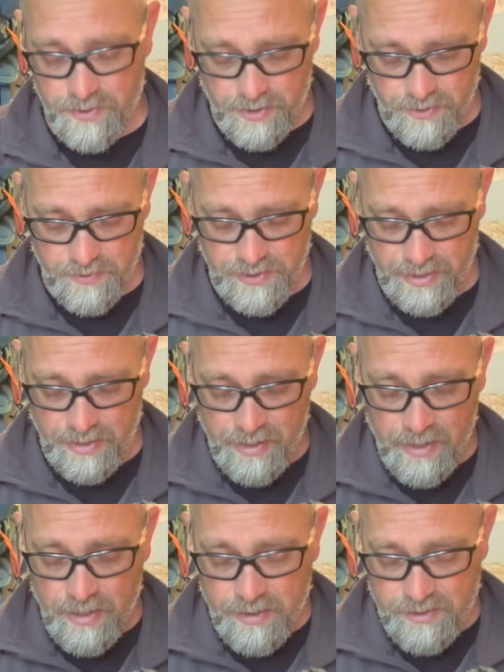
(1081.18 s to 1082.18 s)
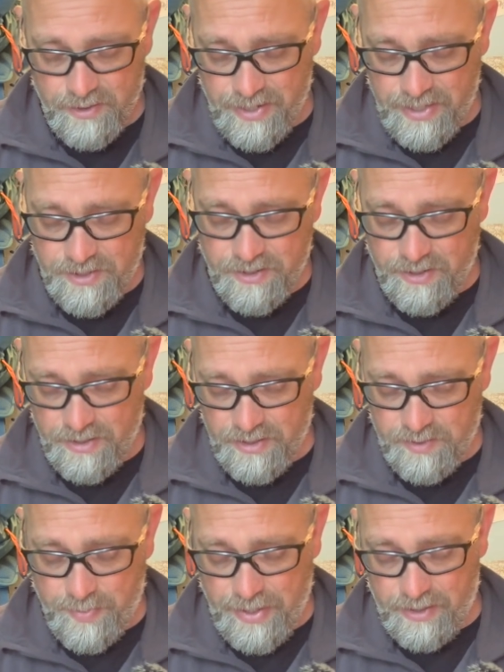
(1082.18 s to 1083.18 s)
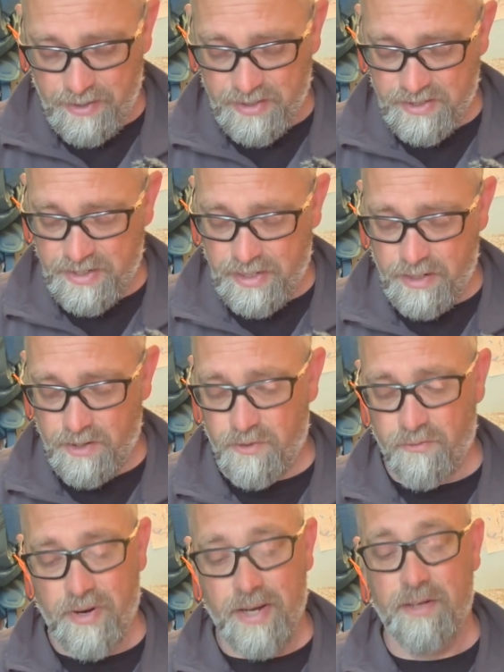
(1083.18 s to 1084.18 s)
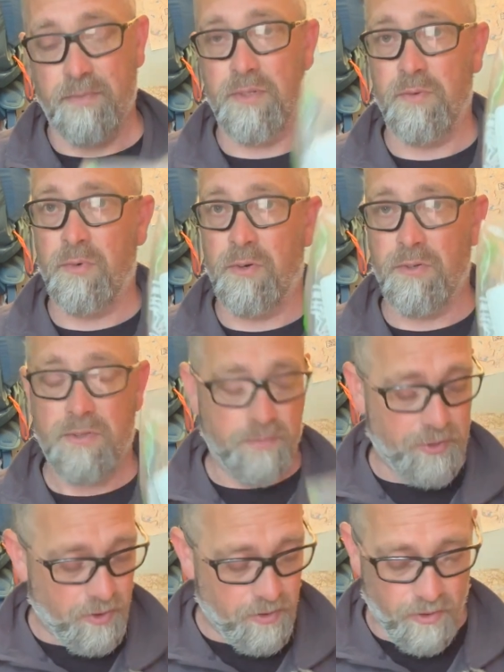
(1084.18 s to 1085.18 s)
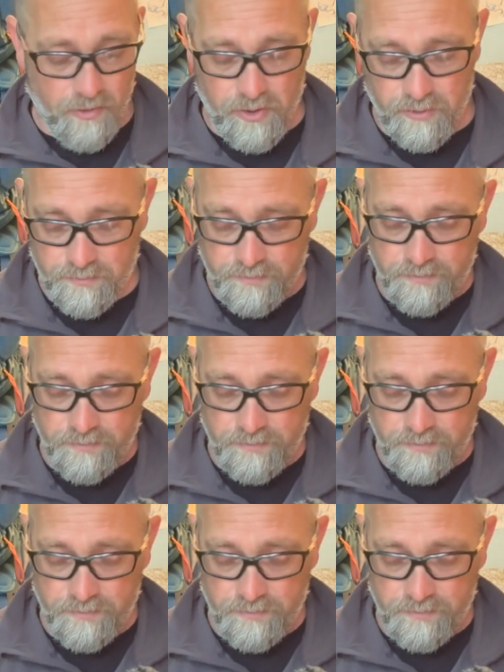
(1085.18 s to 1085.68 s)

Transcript: use it. So inside of this bag, like I say, load of randoms. We've got some donk roll,